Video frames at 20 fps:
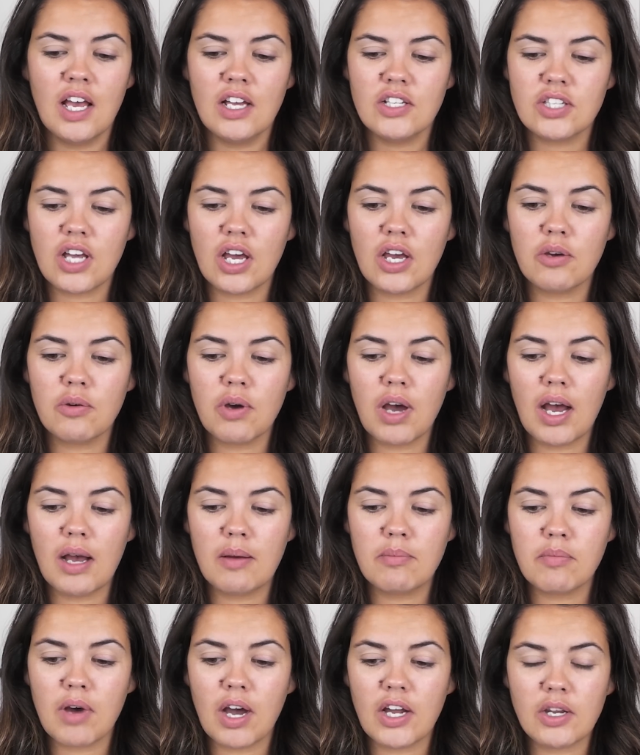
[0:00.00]
So
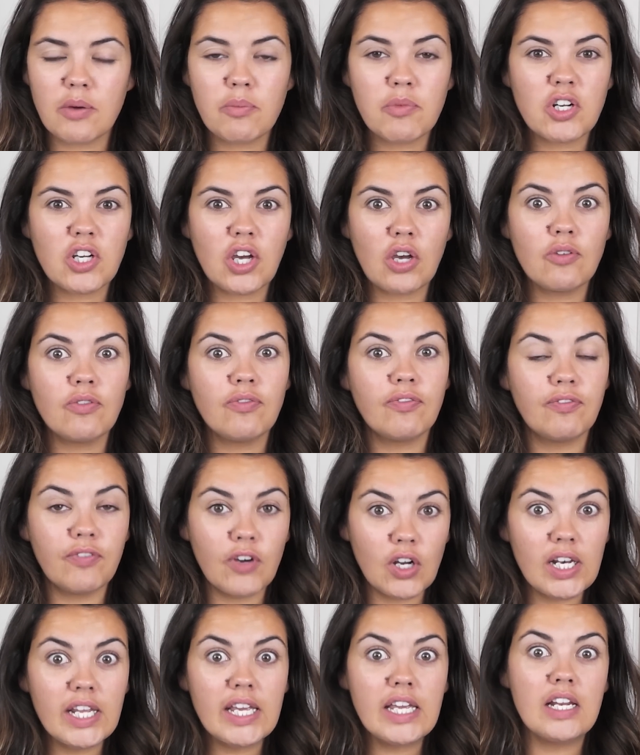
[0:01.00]
I don't want to go
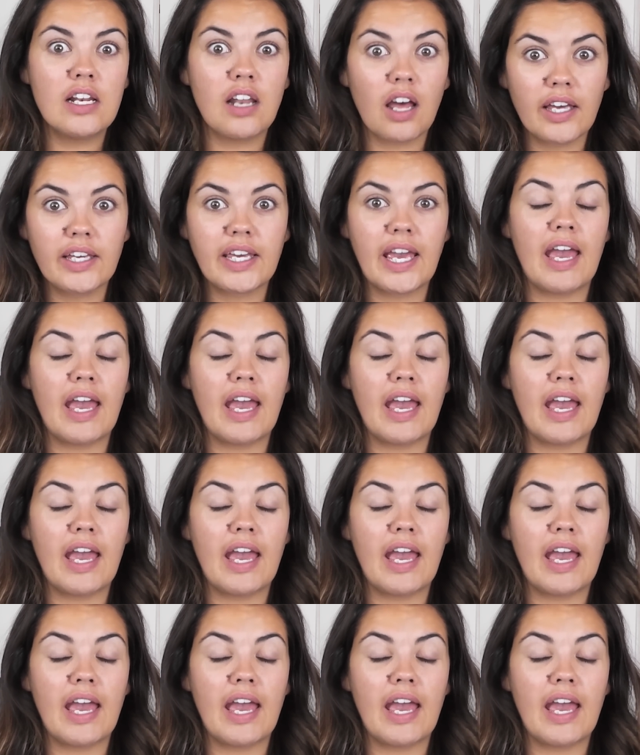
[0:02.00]
fully like